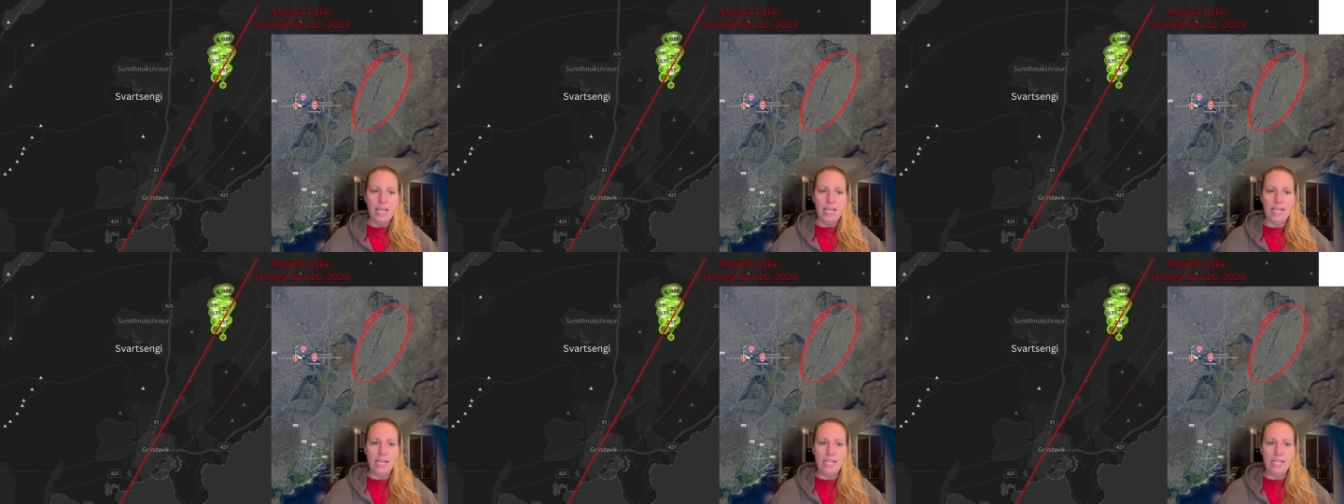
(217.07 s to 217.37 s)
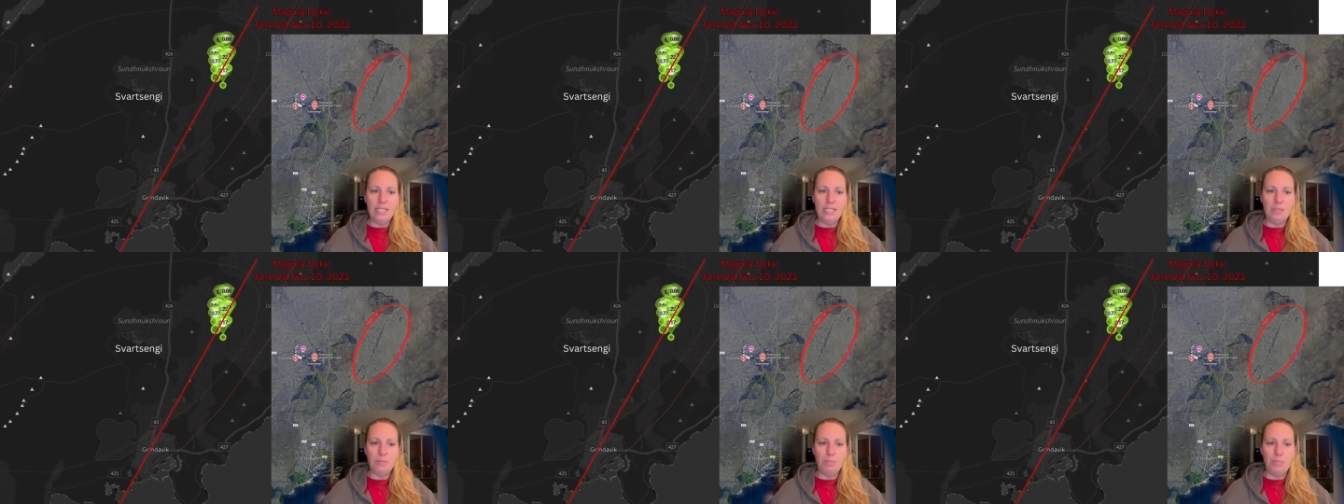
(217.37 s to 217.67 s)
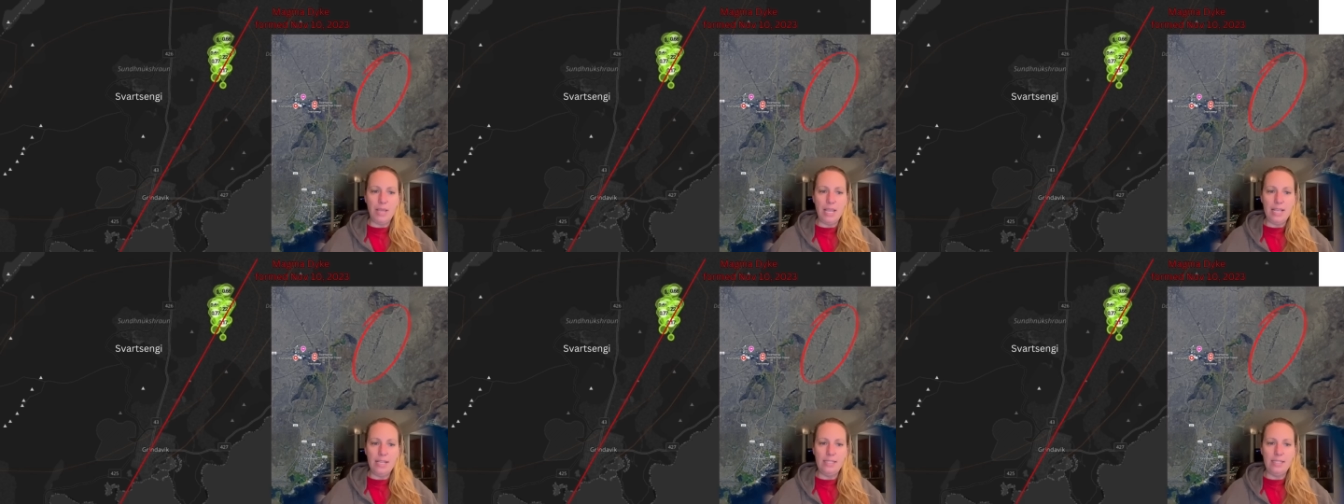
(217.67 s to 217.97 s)
is
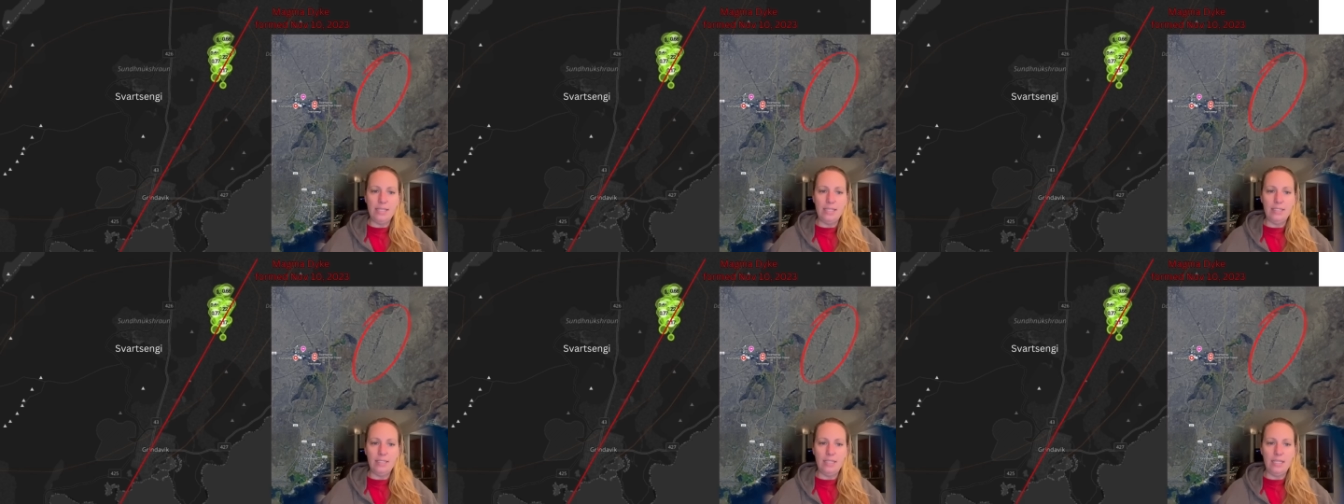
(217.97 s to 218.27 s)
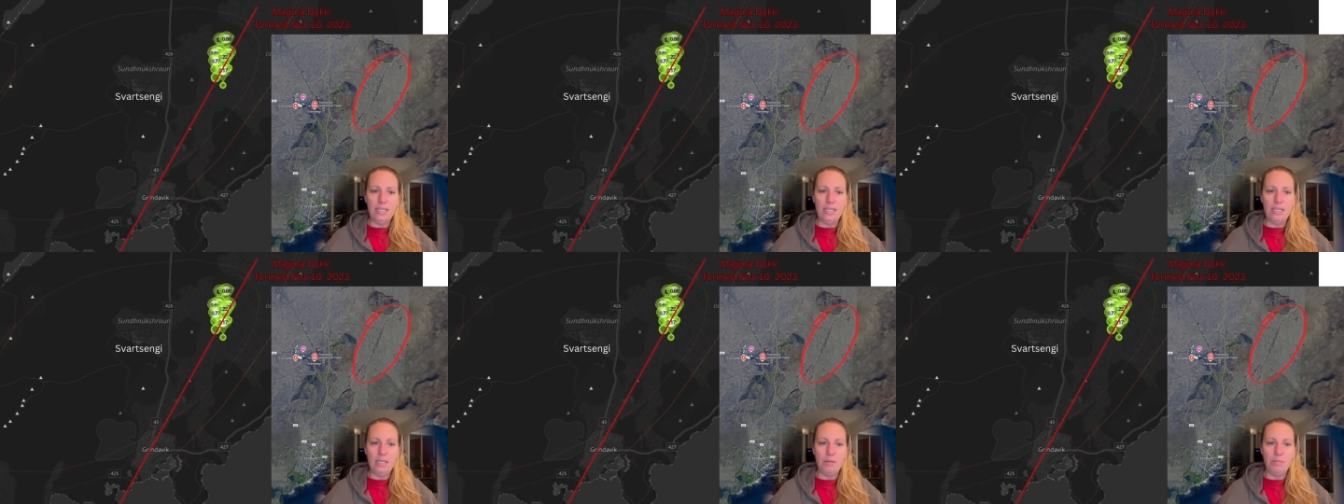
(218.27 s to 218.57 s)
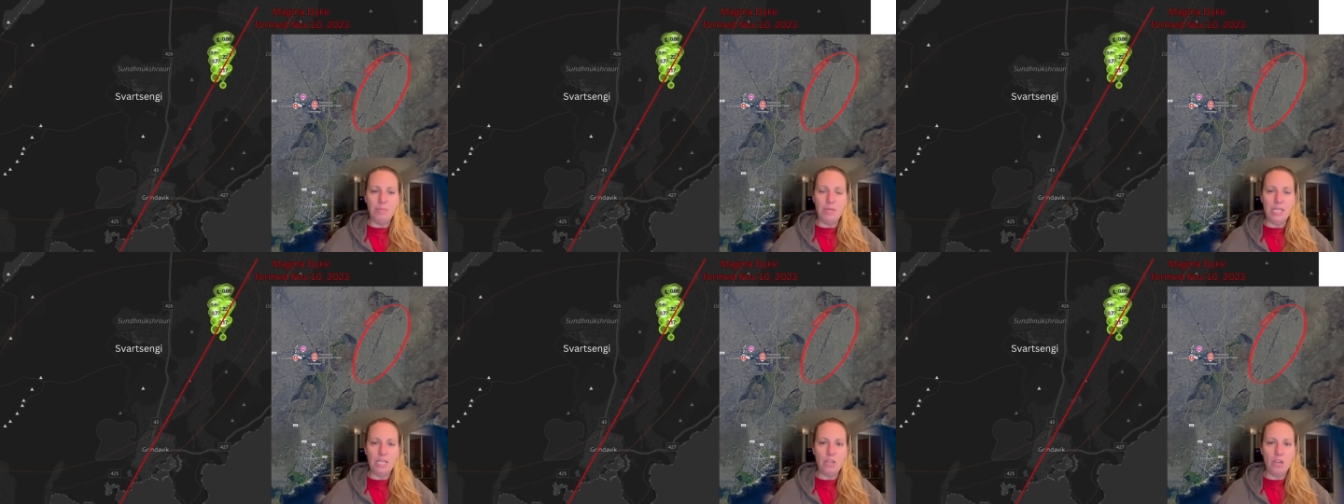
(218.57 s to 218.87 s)
basically
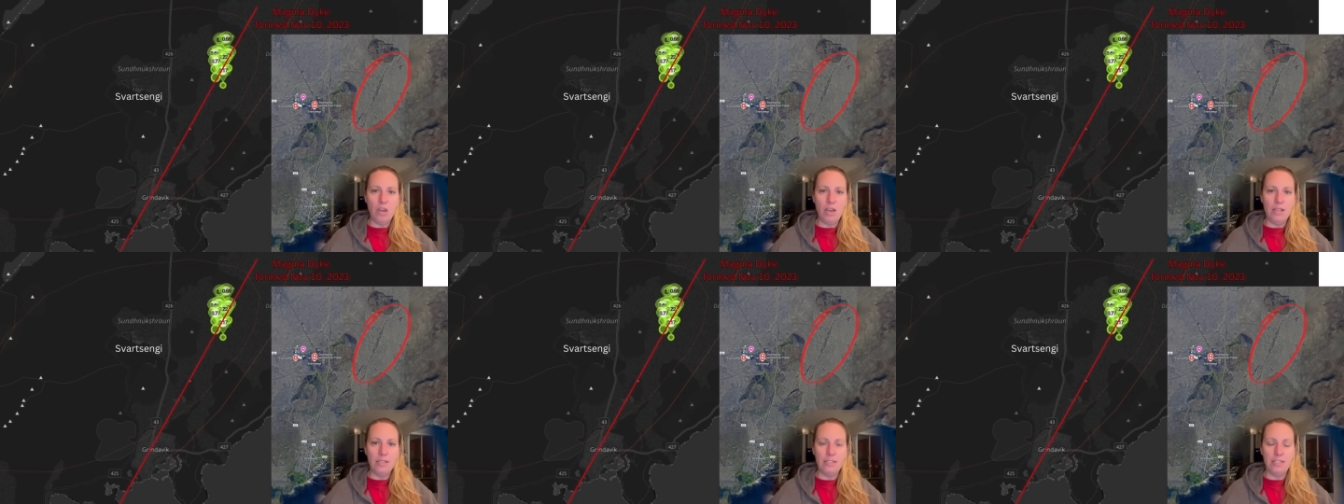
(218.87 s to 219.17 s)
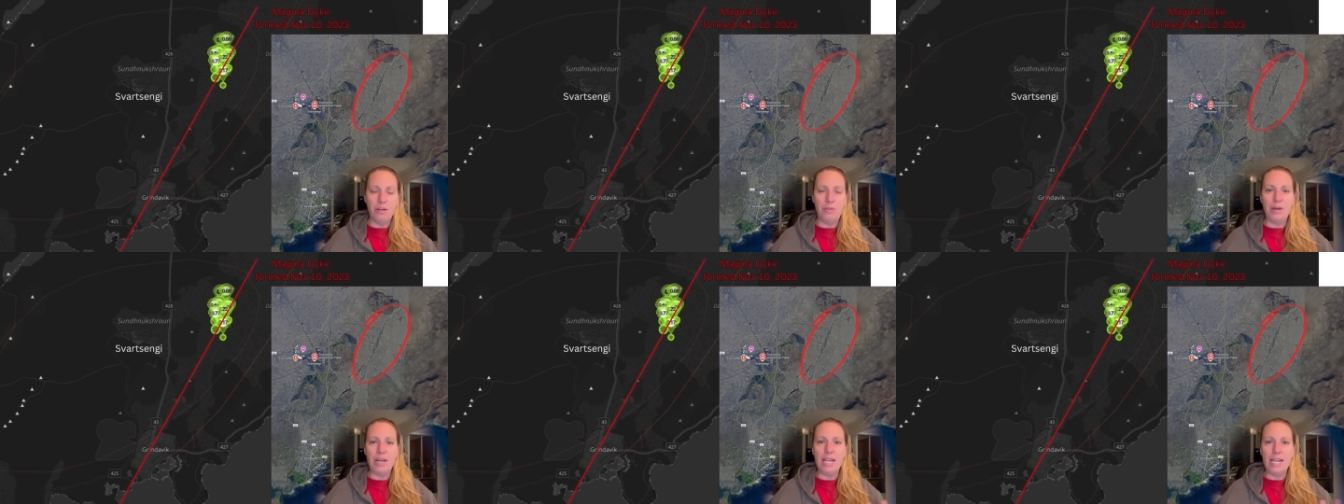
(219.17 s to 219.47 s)
because there